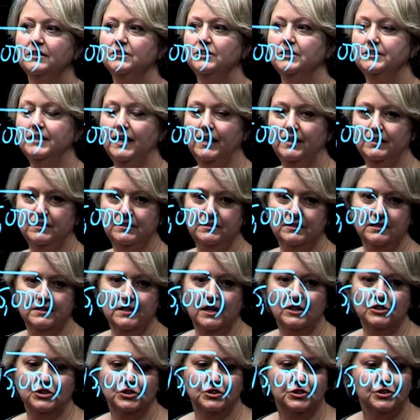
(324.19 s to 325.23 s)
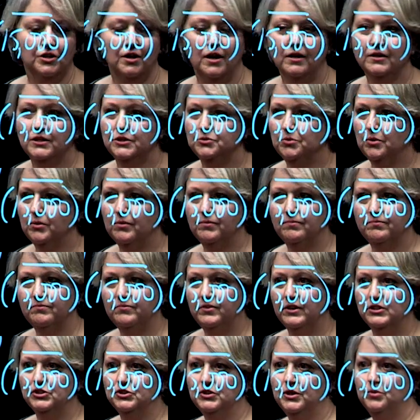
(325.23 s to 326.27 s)
to take deductions on because we'll
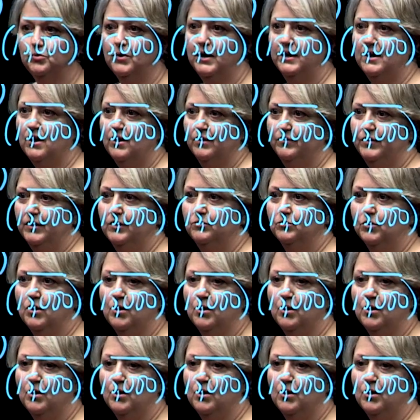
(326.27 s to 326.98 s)
eventually run out of it.